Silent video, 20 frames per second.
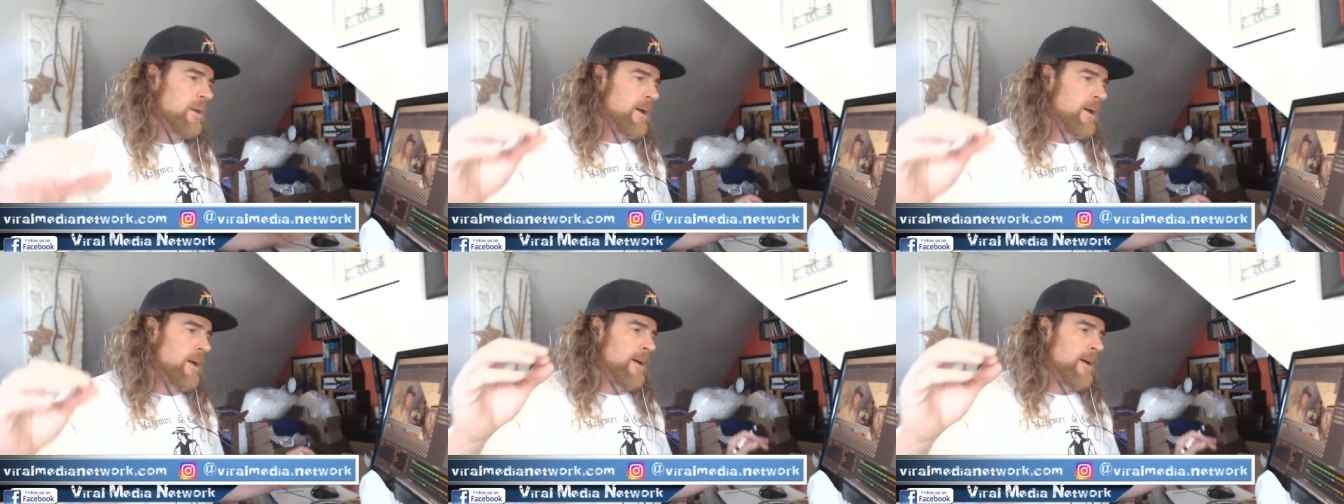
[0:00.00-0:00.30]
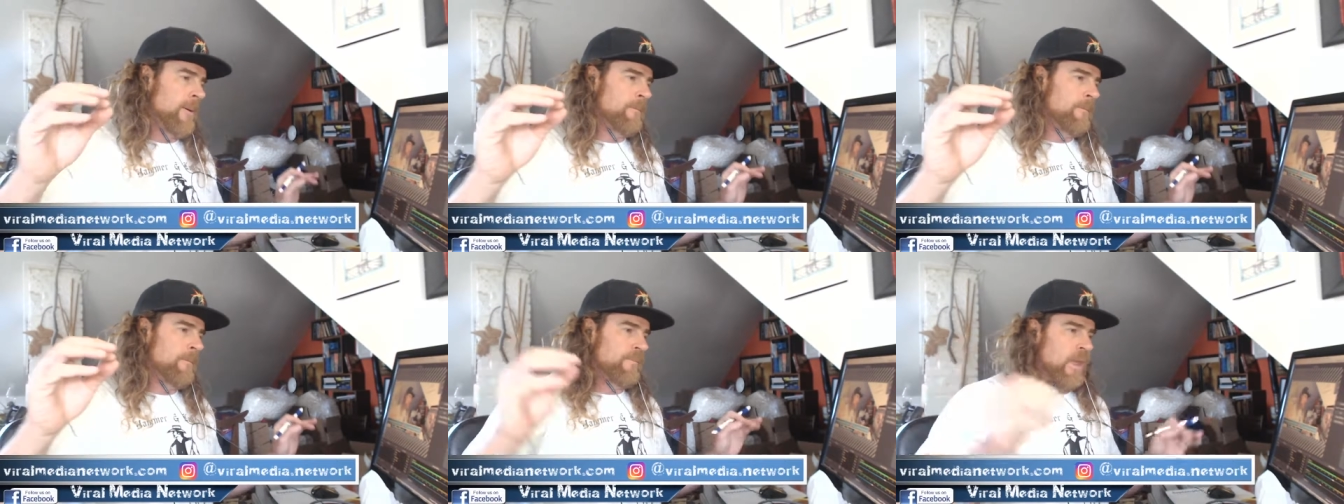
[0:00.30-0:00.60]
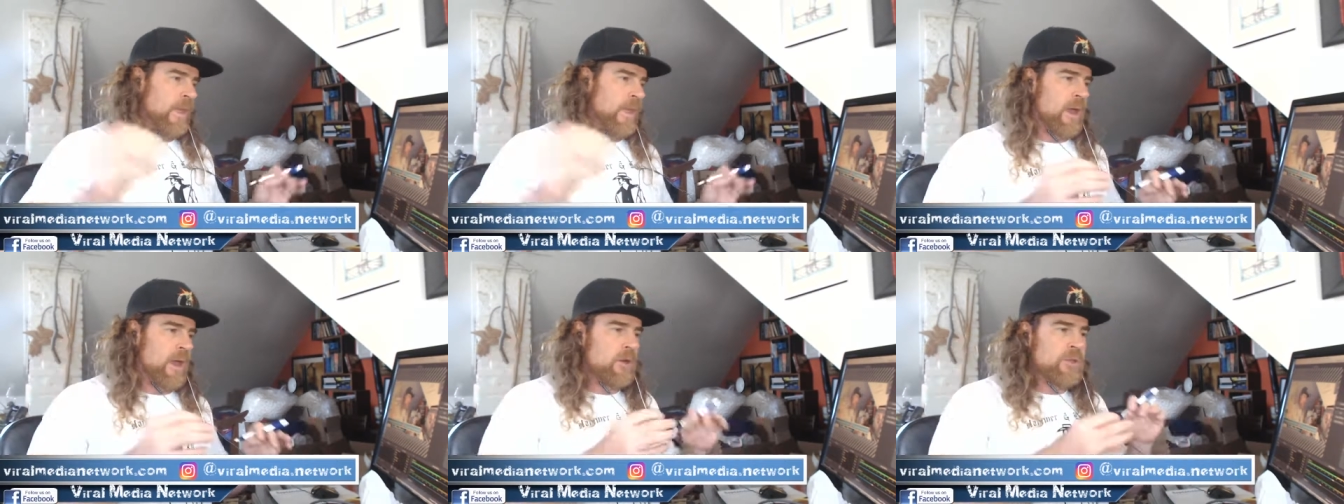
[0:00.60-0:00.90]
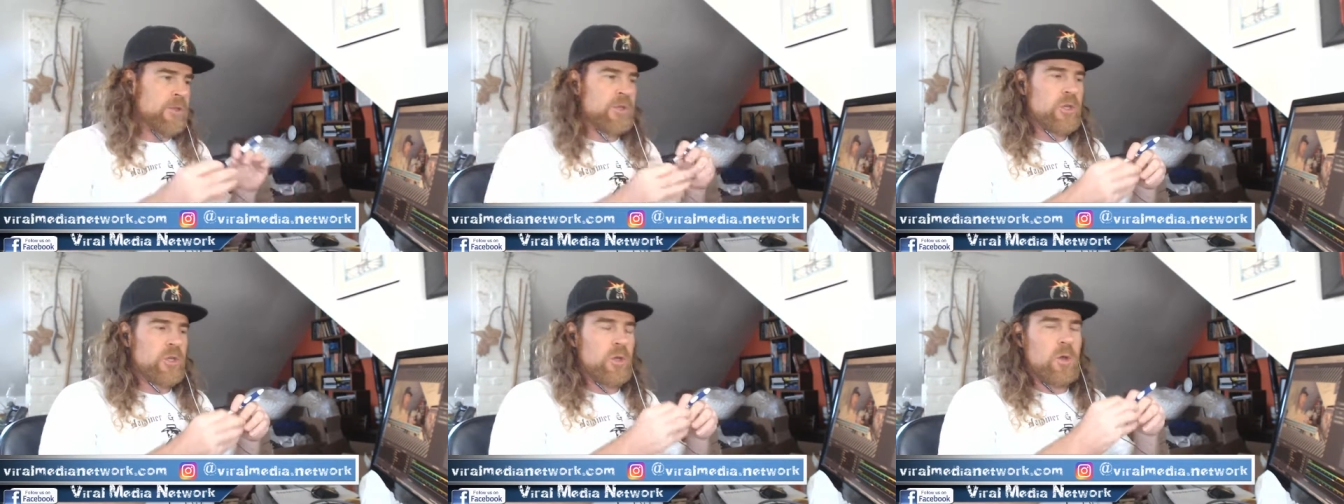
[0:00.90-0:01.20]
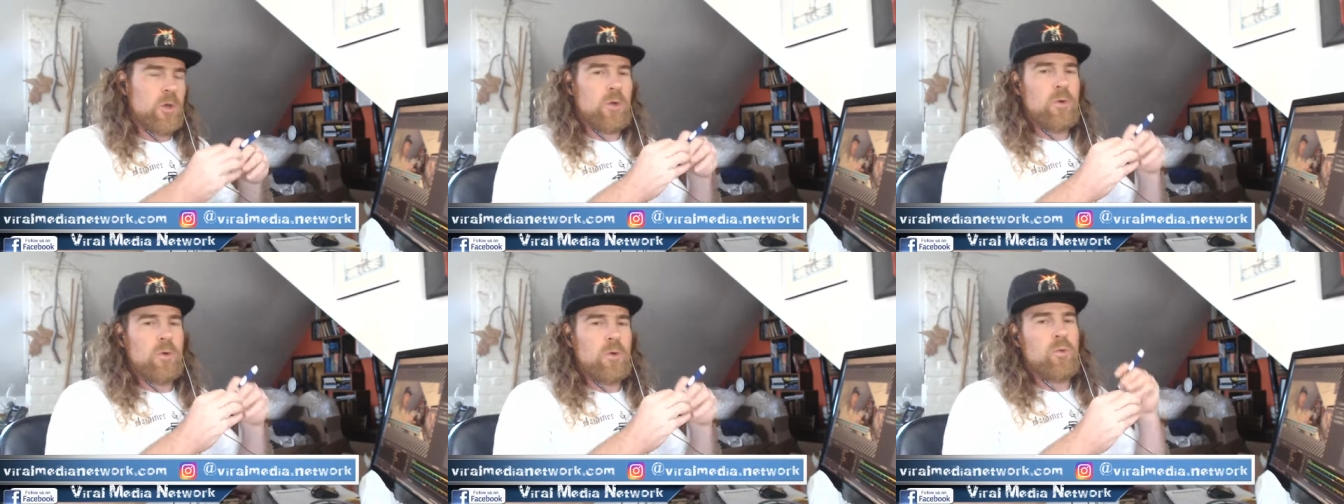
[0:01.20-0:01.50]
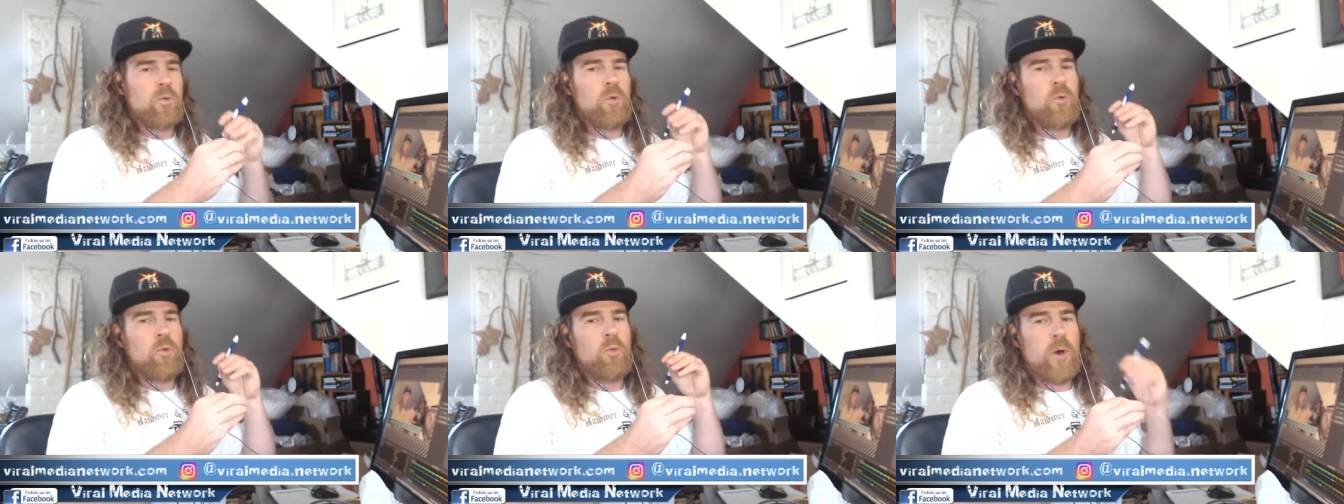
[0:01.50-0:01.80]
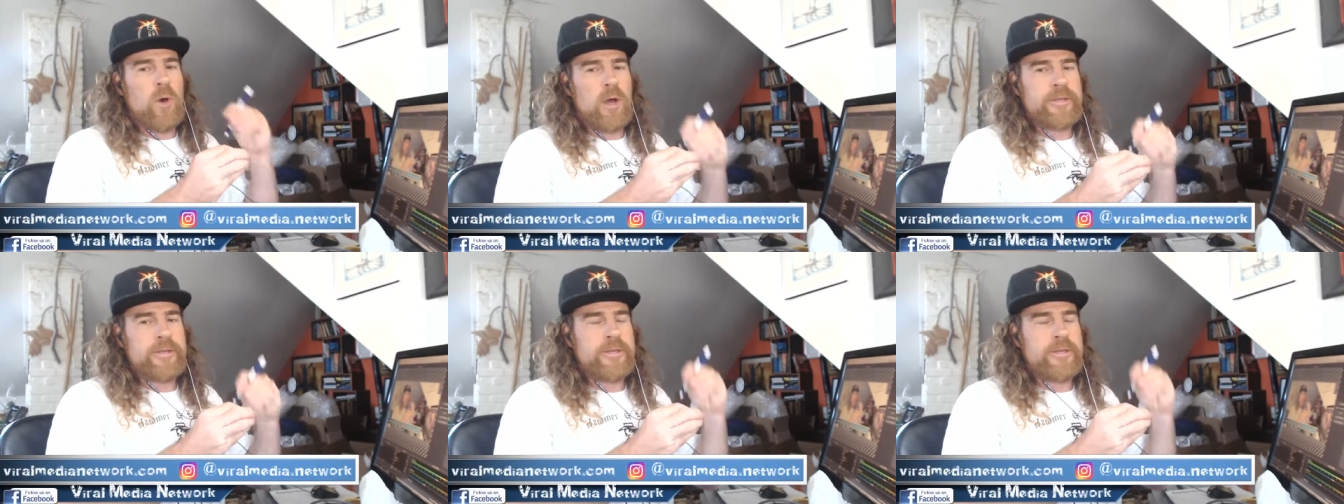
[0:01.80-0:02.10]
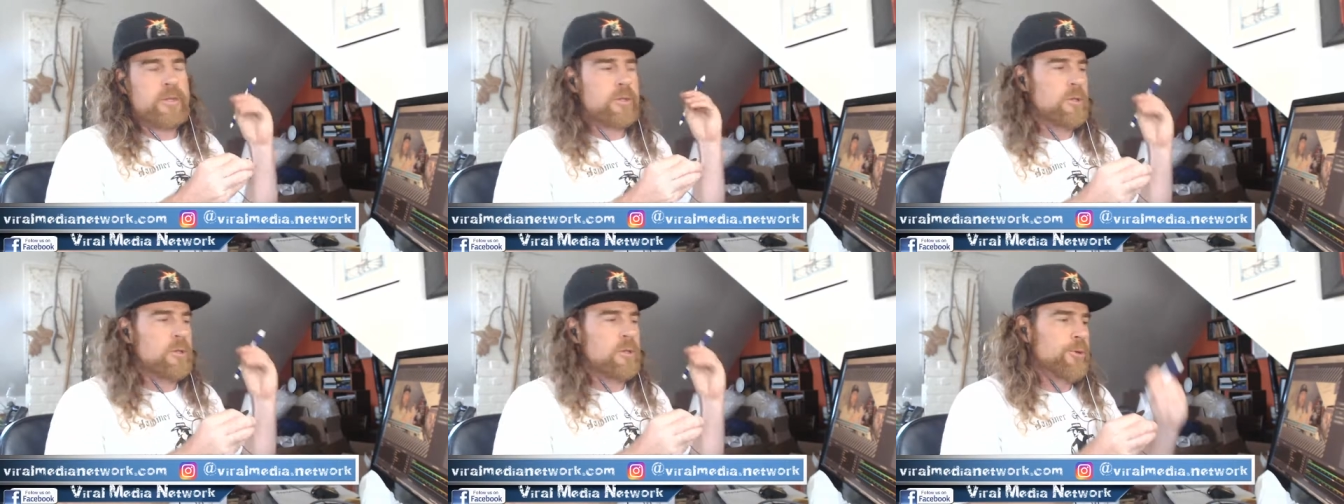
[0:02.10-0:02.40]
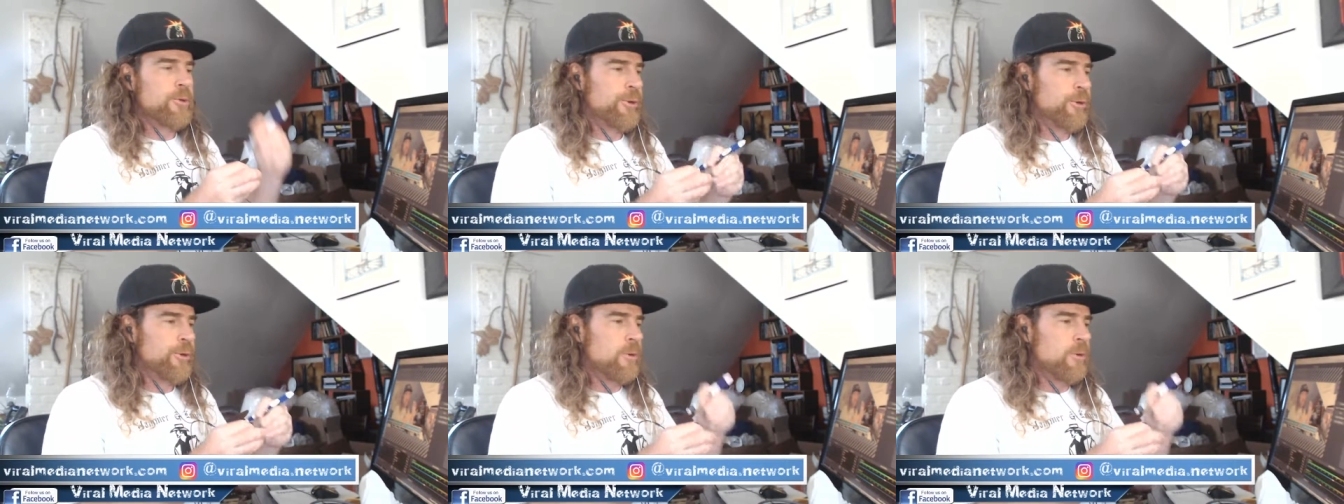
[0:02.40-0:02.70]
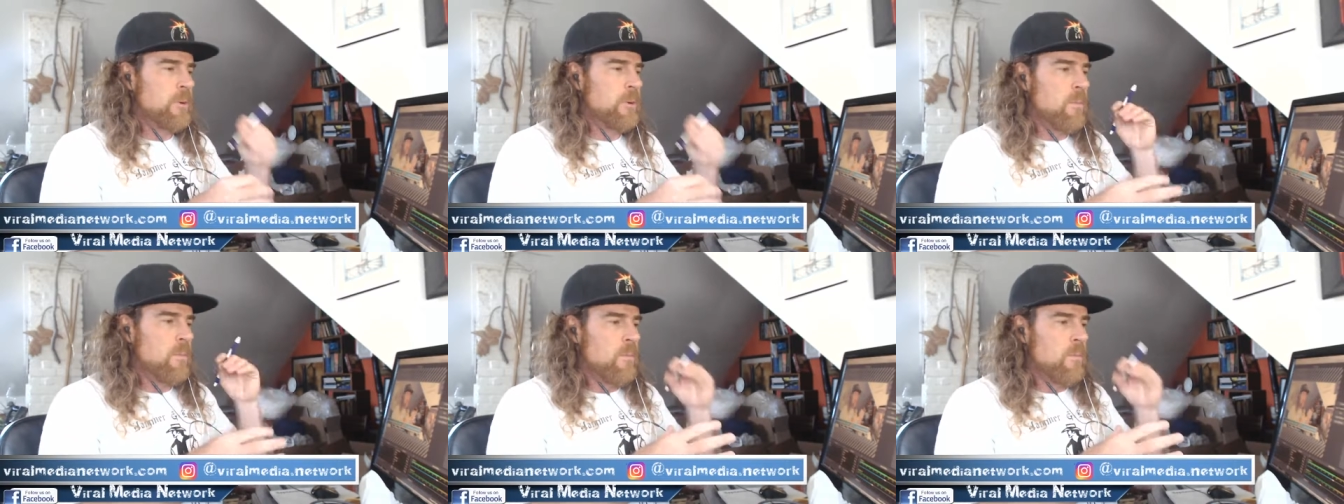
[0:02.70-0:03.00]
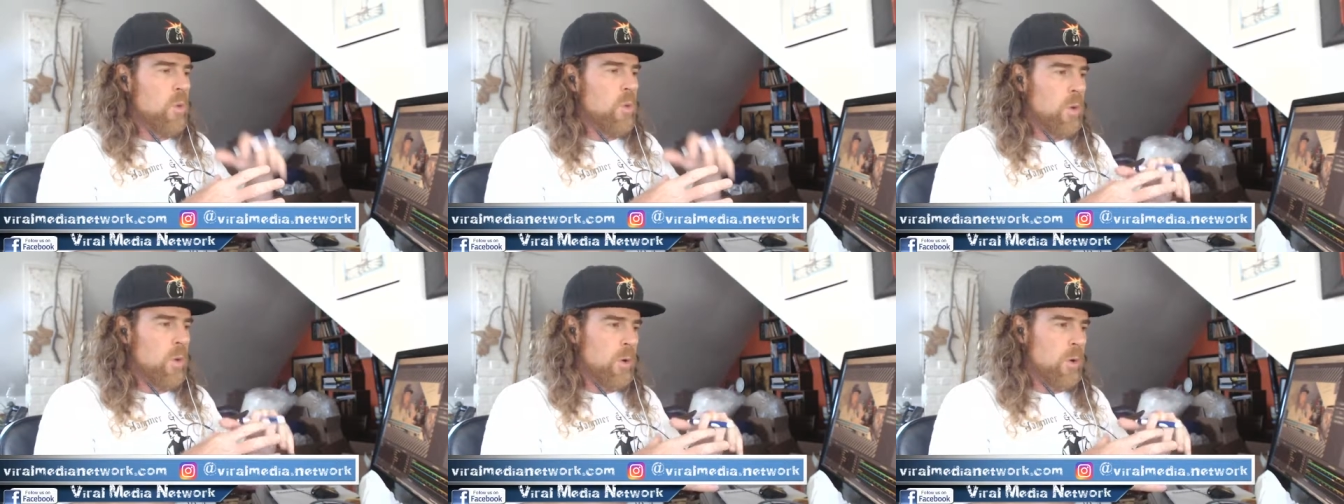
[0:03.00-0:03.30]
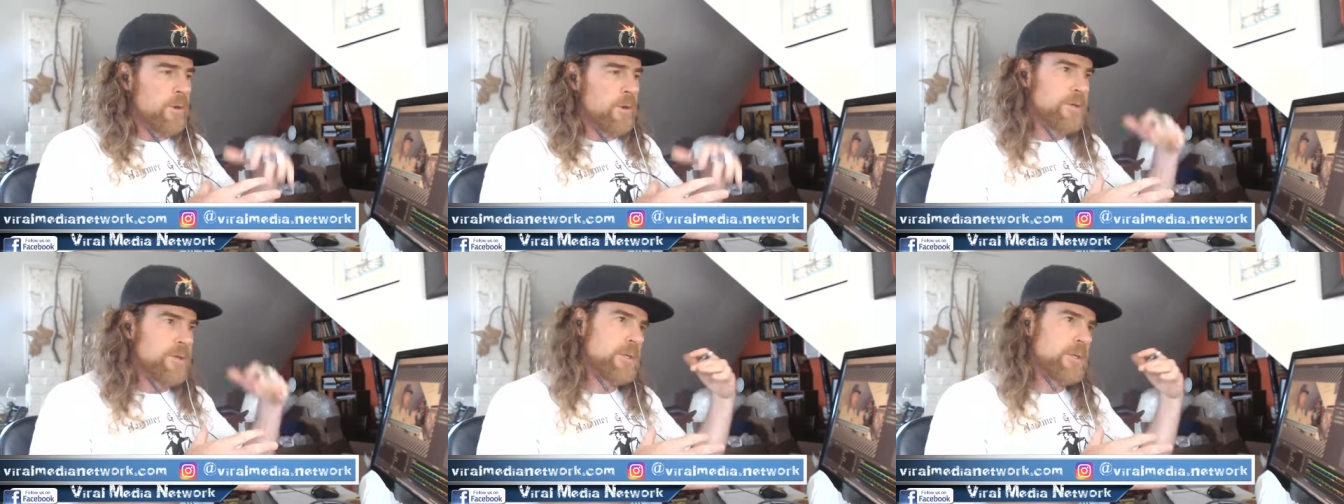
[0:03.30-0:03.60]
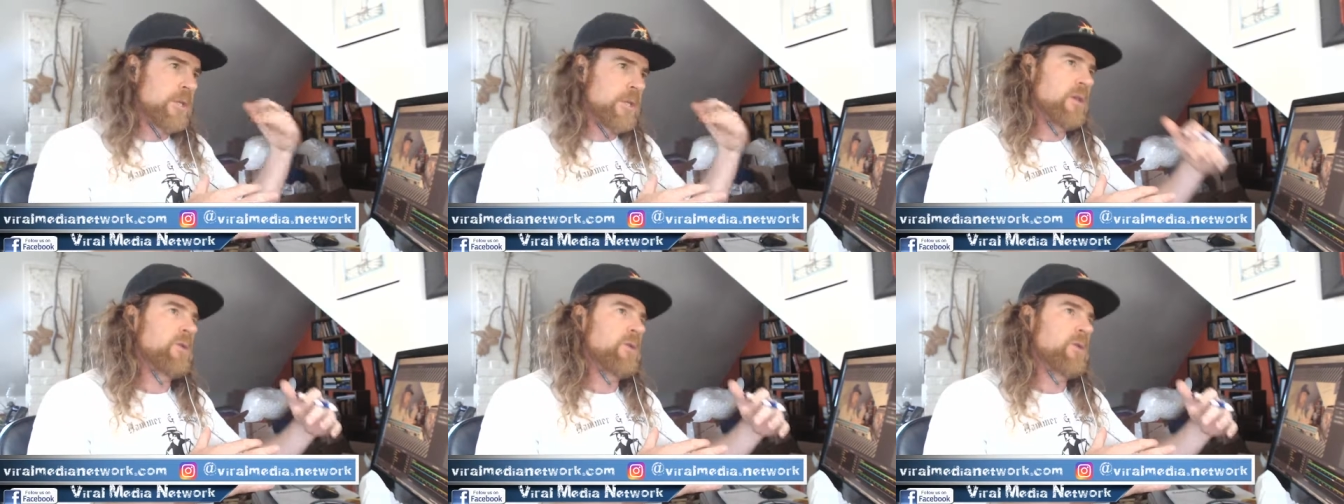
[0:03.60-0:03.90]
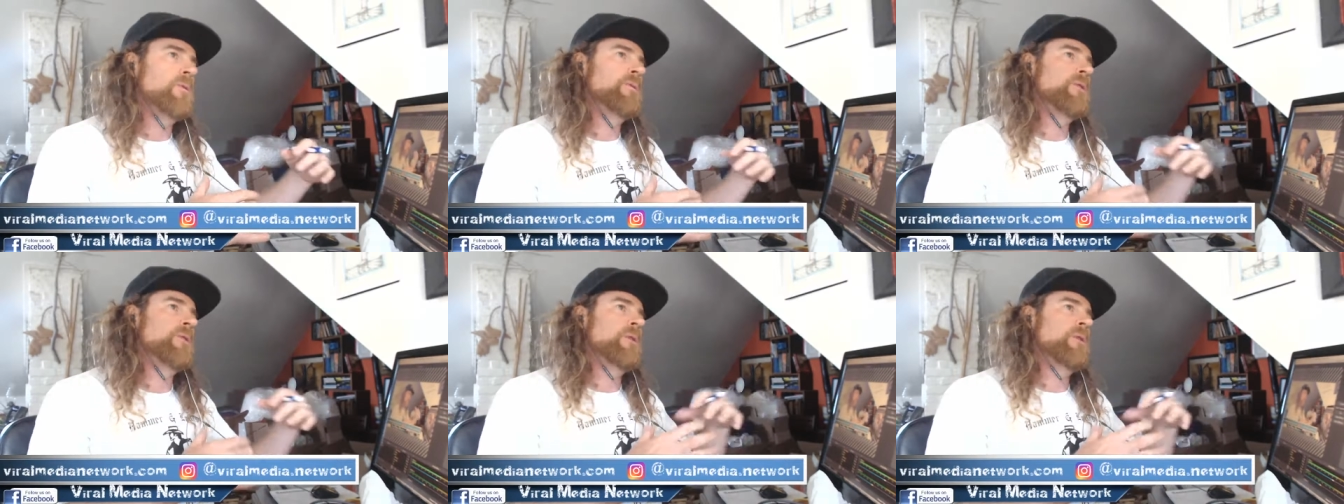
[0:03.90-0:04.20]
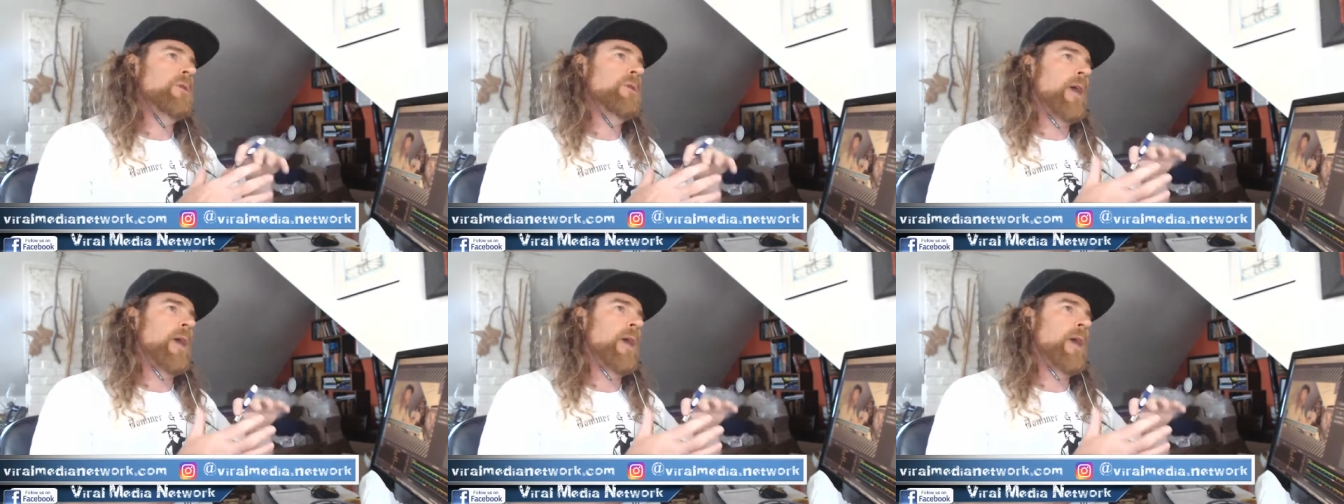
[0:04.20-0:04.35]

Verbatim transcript: Um, I also want to learn more skills